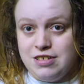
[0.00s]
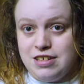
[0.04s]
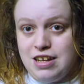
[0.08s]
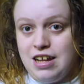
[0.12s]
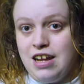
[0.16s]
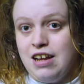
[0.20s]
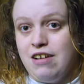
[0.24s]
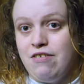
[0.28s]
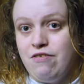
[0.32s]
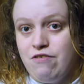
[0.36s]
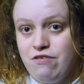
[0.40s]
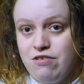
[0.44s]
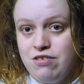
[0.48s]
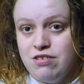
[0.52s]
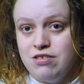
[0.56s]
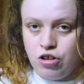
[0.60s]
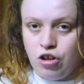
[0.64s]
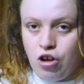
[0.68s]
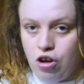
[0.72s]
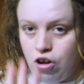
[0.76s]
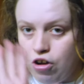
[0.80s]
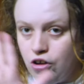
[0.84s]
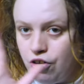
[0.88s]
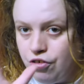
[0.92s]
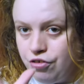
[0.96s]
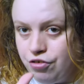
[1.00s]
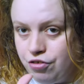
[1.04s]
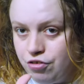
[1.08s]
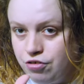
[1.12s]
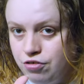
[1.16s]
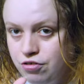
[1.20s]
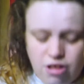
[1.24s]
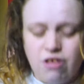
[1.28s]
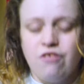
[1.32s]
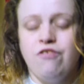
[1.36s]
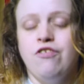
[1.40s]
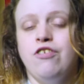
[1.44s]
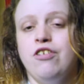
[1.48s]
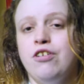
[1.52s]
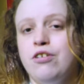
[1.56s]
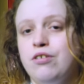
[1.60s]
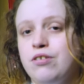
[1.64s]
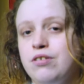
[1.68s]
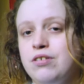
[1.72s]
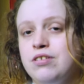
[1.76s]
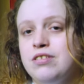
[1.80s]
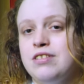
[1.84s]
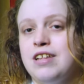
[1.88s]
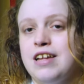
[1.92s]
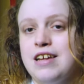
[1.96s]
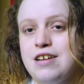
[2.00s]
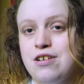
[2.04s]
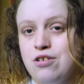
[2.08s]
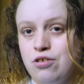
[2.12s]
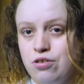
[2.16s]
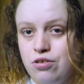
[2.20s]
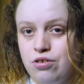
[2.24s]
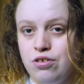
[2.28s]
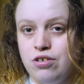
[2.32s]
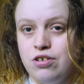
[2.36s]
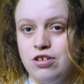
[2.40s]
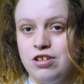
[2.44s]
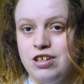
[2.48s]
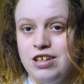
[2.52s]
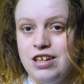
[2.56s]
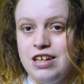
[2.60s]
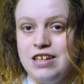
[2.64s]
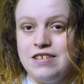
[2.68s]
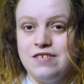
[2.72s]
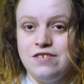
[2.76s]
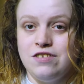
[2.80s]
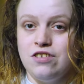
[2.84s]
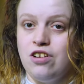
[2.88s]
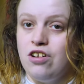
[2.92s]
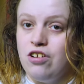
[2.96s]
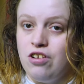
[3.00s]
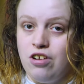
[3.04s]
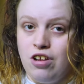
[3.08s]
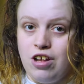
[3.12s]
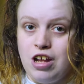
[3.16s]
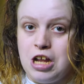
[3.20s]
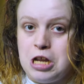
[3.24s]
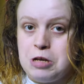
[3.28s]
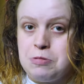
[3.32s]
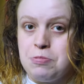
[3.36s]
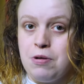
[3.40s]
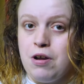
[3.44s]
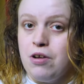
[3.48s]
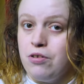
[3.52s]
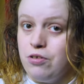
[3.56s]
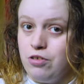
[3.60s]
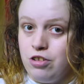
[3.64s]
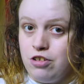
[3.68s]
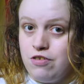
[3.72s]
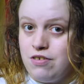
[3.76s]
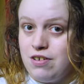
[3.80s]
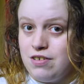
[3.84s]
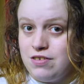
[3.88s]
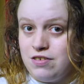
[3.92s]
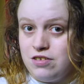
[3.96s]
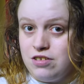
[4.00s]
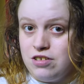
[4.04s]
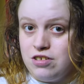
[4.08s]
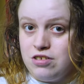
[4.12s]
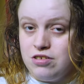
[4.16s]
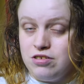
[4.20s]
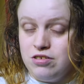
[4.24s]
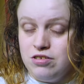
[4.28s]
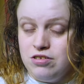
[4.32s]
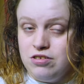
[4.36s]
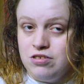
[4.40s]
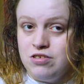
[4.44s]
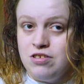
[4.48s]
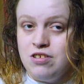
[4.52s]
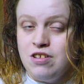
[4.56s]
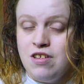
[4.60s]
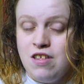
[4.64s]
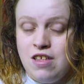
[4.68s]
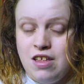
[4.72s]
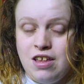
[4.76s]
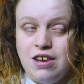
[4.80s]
staff. Con. The food they cook is not liked by all the residents.